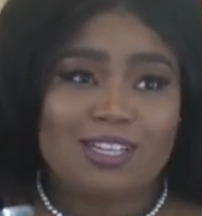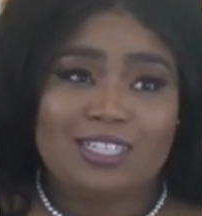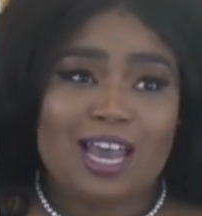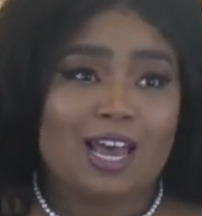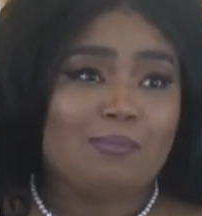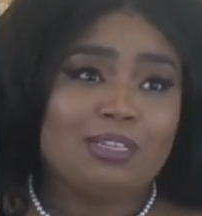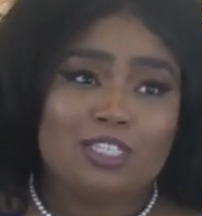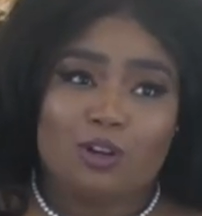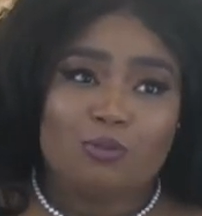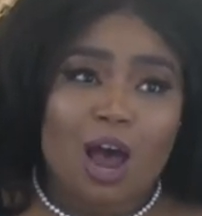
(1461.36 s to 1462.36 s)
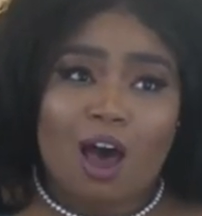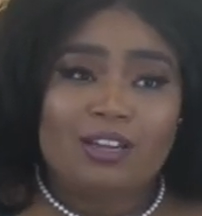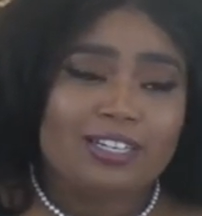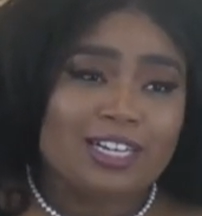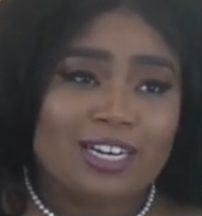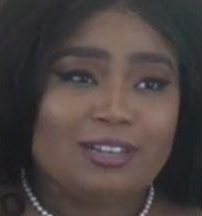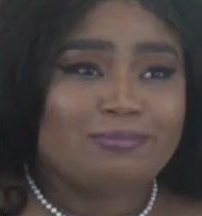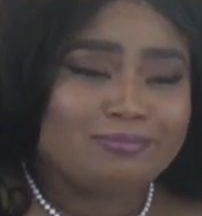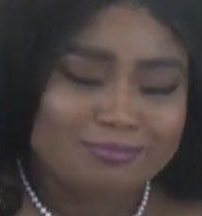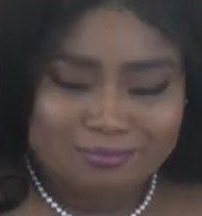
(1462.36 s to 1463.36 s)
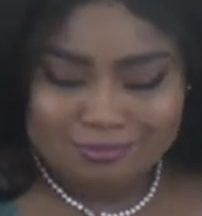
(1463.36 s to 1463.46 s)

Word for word: This cake got me slow rolling, honey.